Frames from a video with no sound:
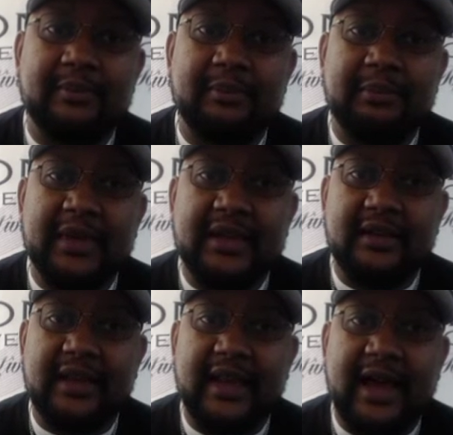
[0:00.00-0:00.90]

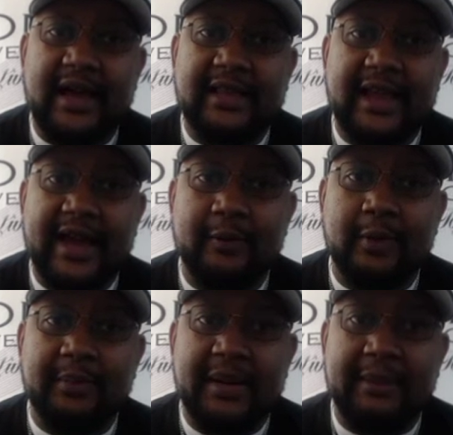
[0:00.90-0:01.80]
middle line
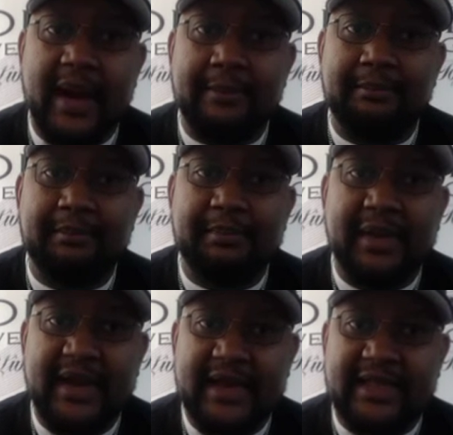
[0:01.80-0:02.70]
would be my
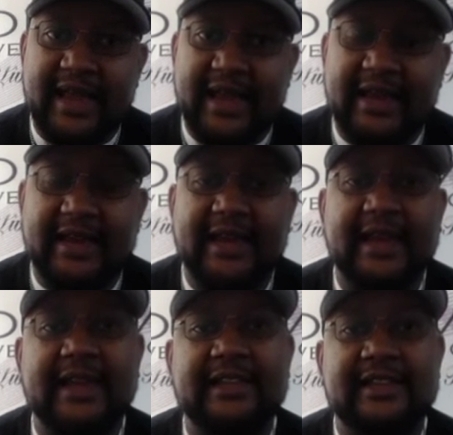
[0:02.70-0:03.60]
B leg,
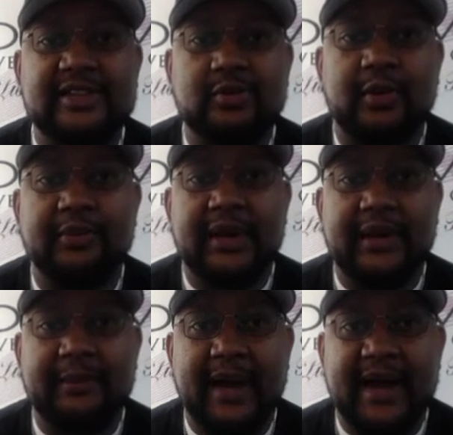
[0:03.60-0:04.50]
and this would
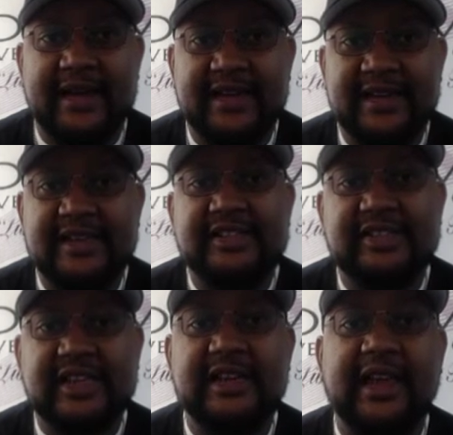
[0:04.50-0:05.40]
be my
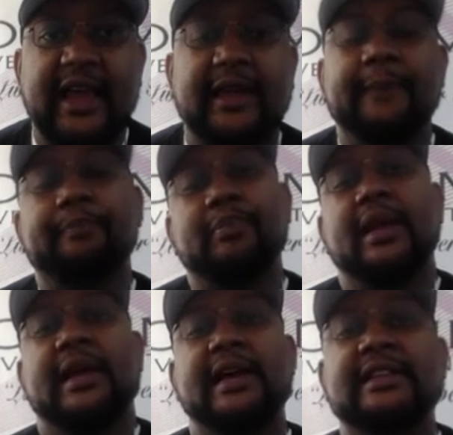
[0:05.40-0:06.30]
C leg.
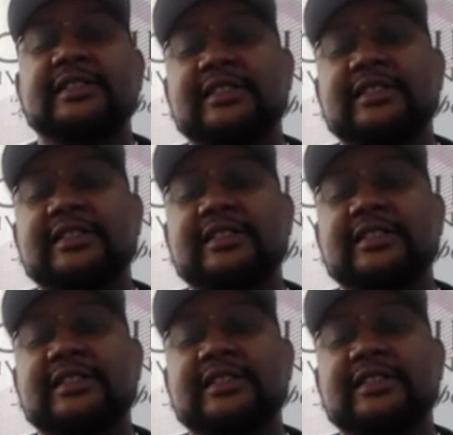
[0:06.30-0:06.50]
And the